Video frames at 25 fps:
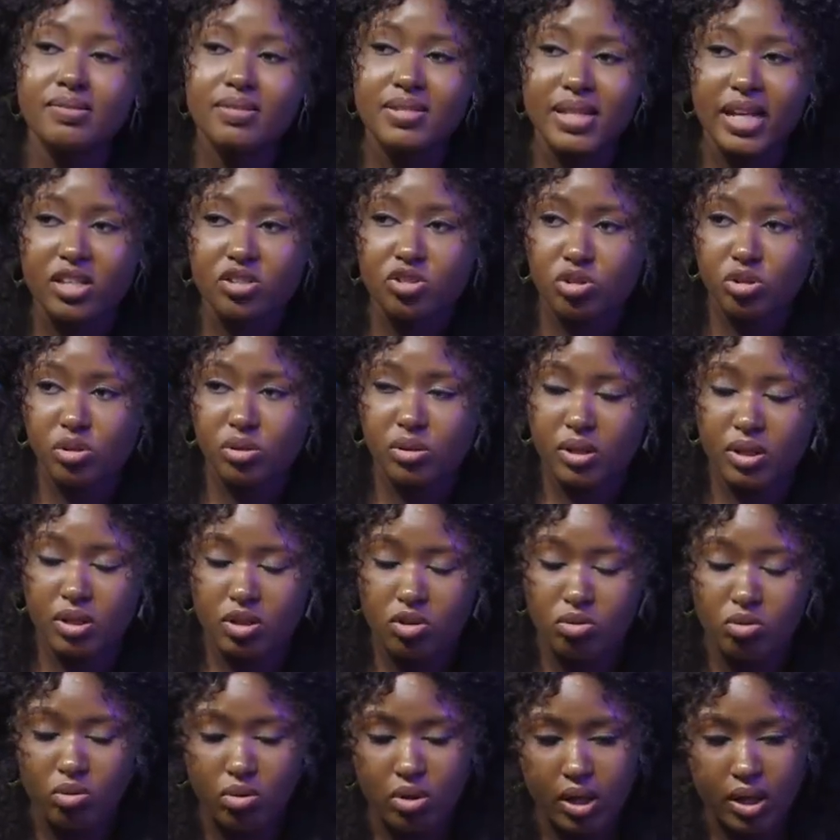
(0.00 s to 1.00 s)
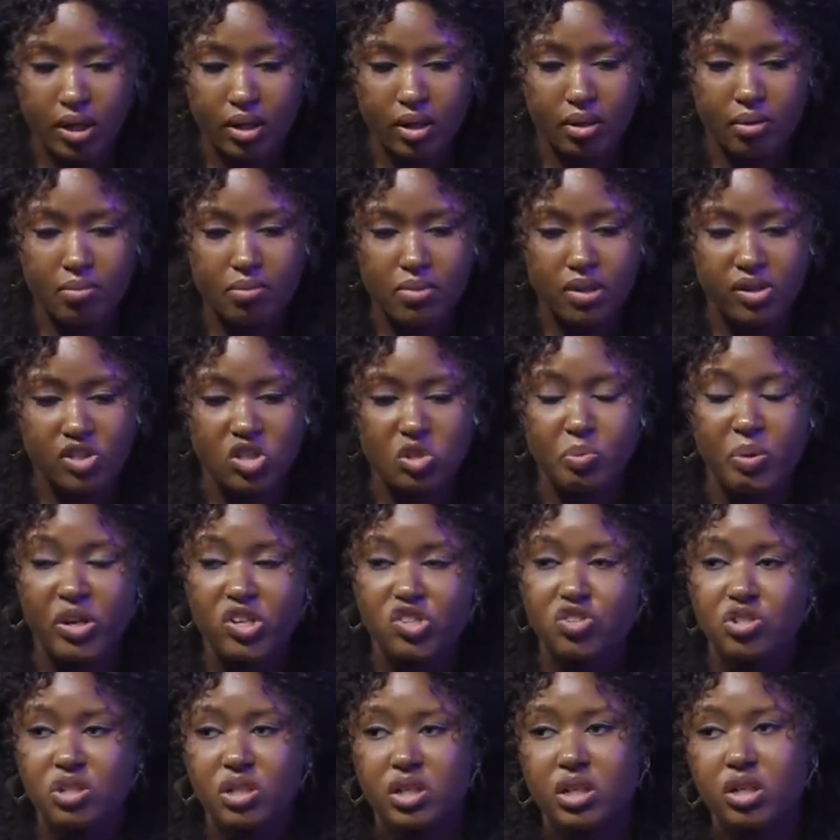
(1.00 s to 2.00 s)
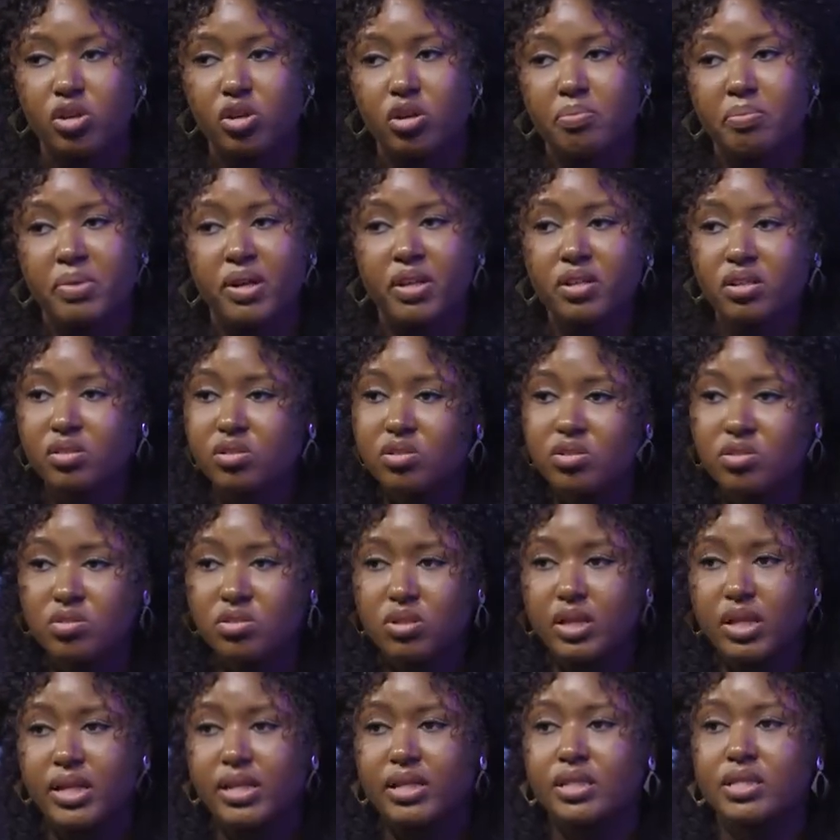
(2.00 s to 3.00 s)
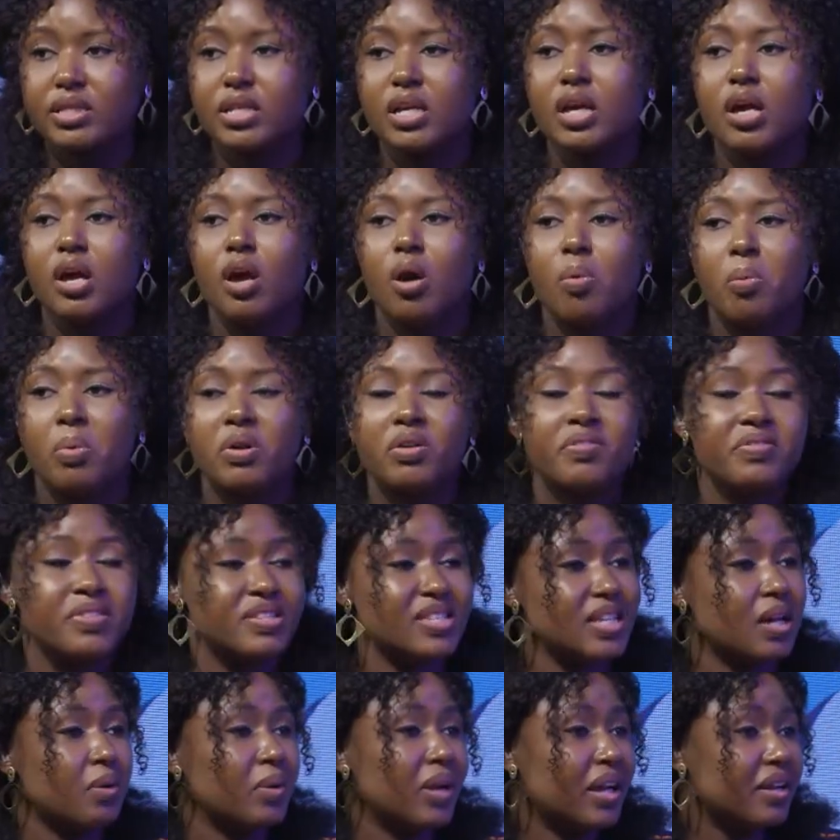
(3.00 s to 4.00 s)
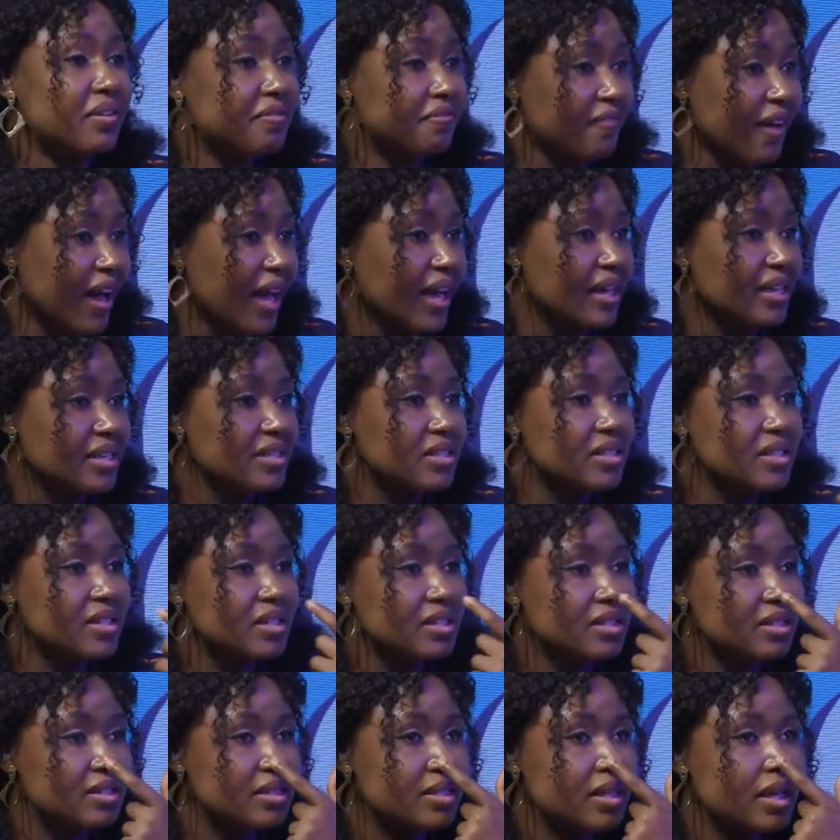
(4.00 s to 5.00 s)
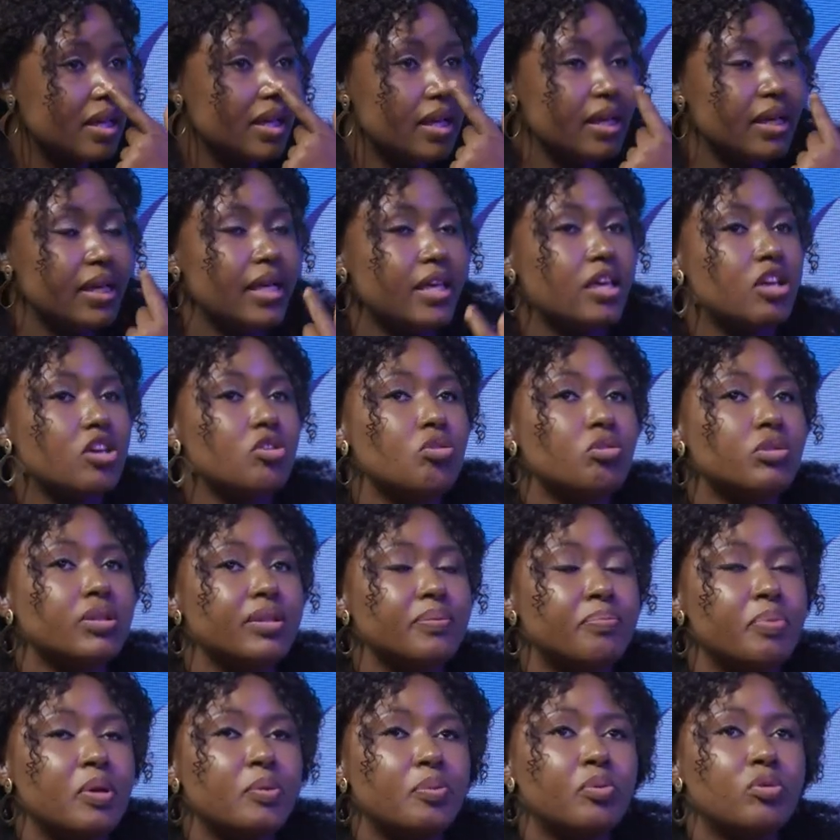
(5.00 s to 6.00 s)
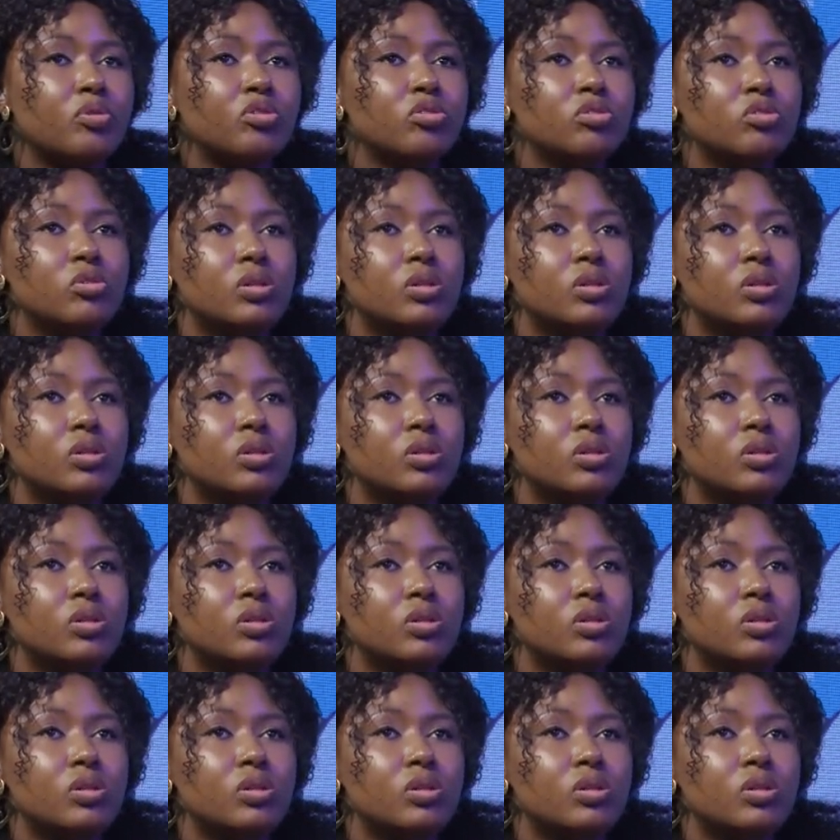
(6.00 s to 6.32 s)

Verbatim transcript: sector, you know, um, especially you're a medical student. One of the things I would advise is, yeah. you know, people